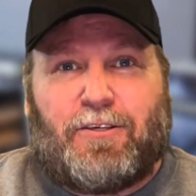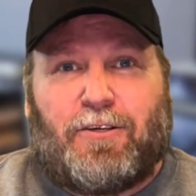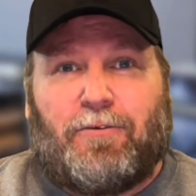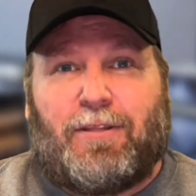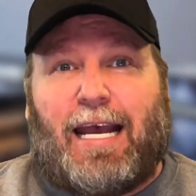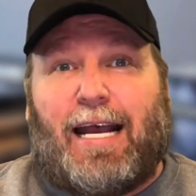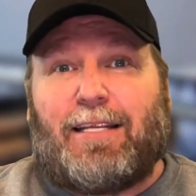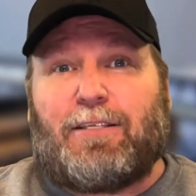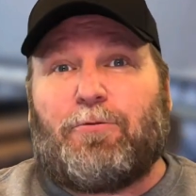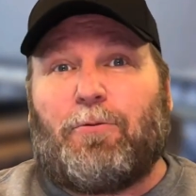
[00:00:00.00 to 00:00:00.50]

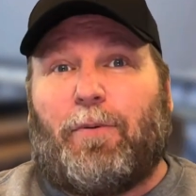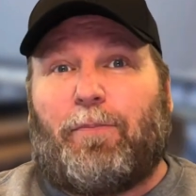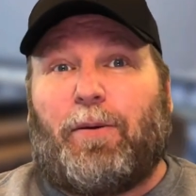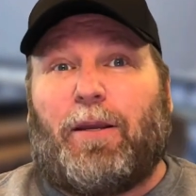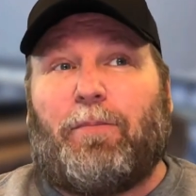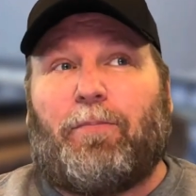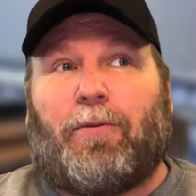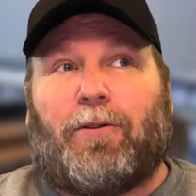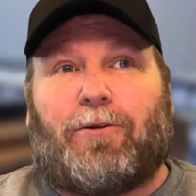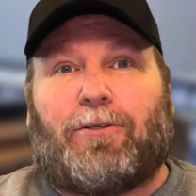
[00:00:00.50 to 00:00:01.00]
So that's
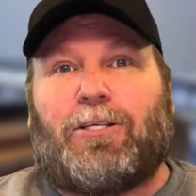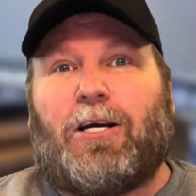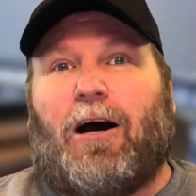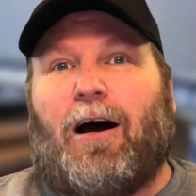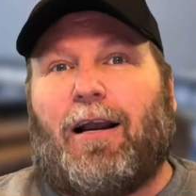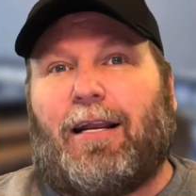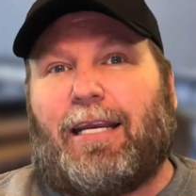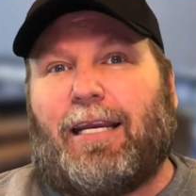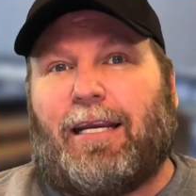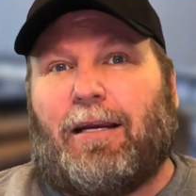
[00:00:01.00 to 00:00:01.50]
what people are
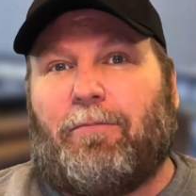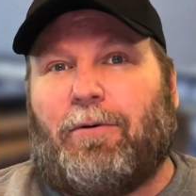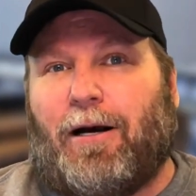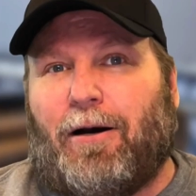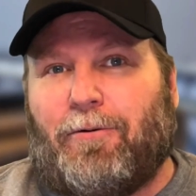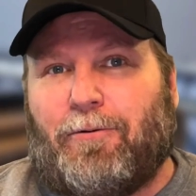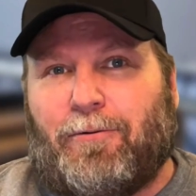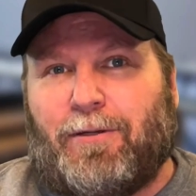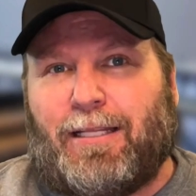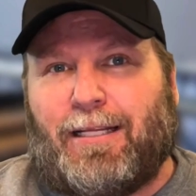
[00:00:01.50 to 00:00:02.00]
talking
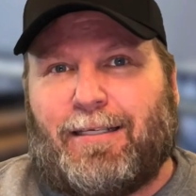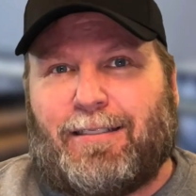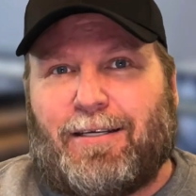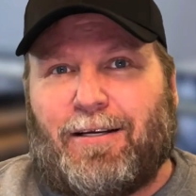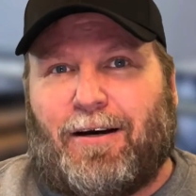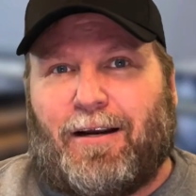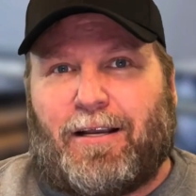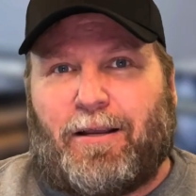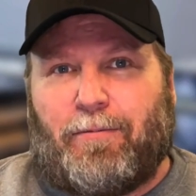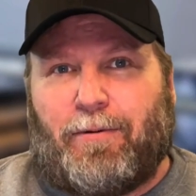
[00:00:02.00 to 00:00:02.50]
about when they
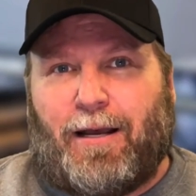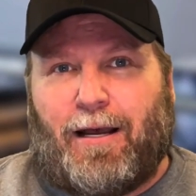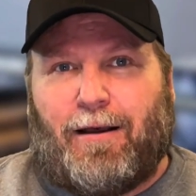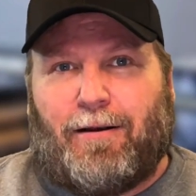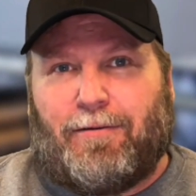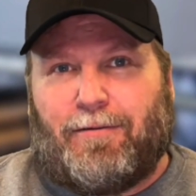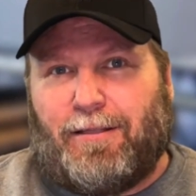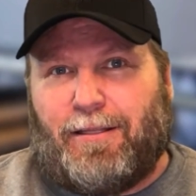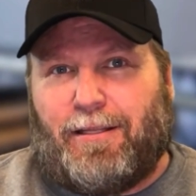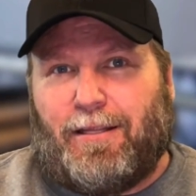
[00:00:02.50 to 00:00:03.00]
talk
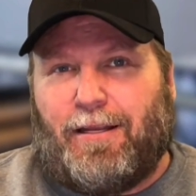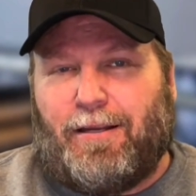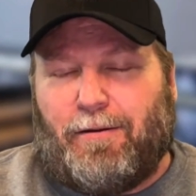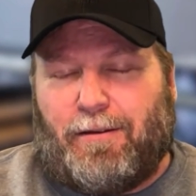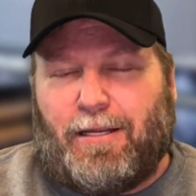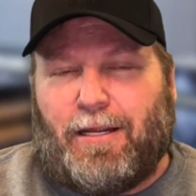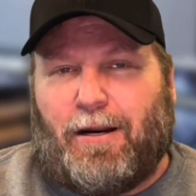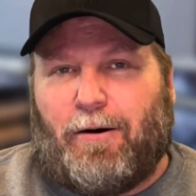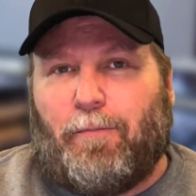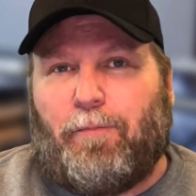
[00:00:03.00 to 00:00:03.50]
about,
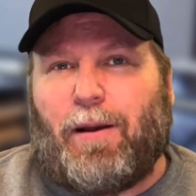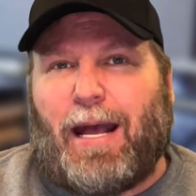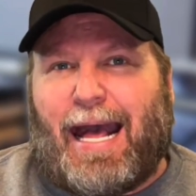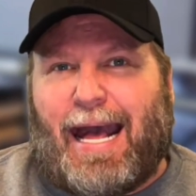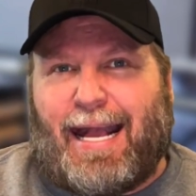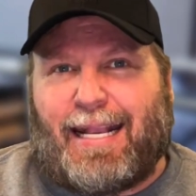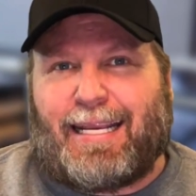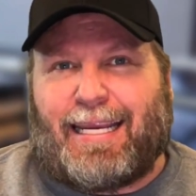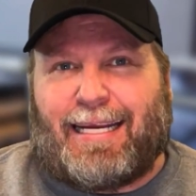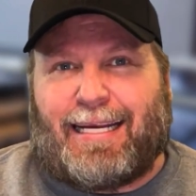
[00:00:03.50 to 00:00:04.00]
you know,
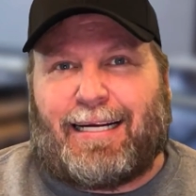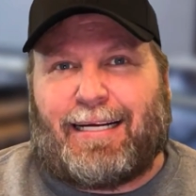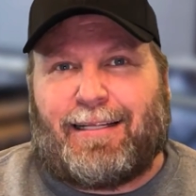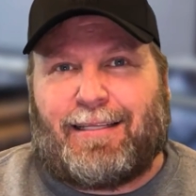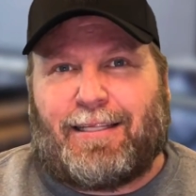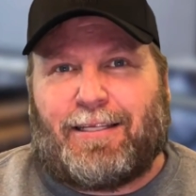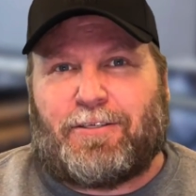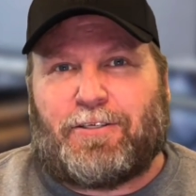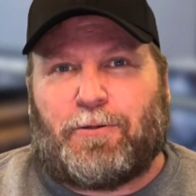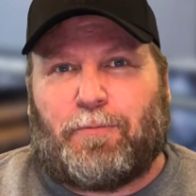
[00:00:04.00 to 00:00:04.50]

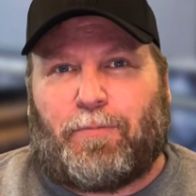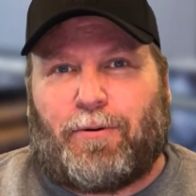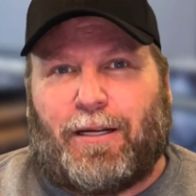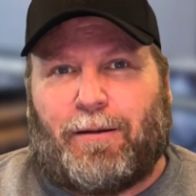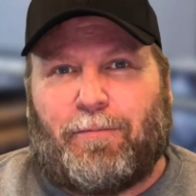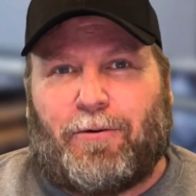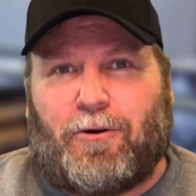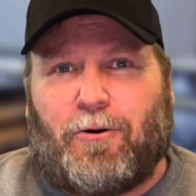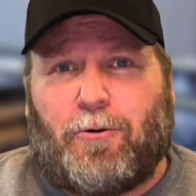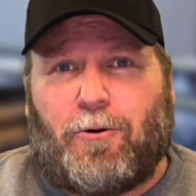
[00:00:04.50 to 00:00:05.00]
packing the
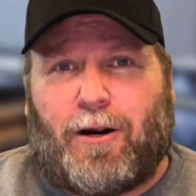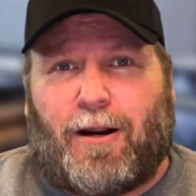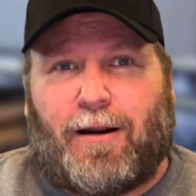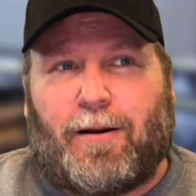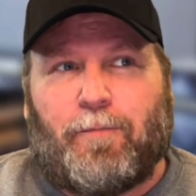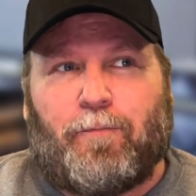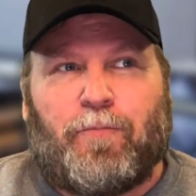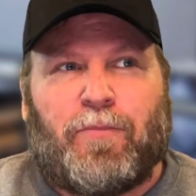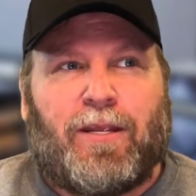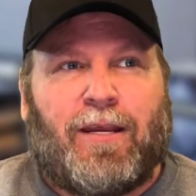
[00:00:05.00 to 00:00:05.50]
Supreme
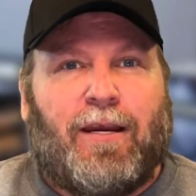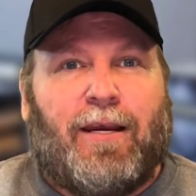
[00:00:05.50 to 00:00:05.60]
Court.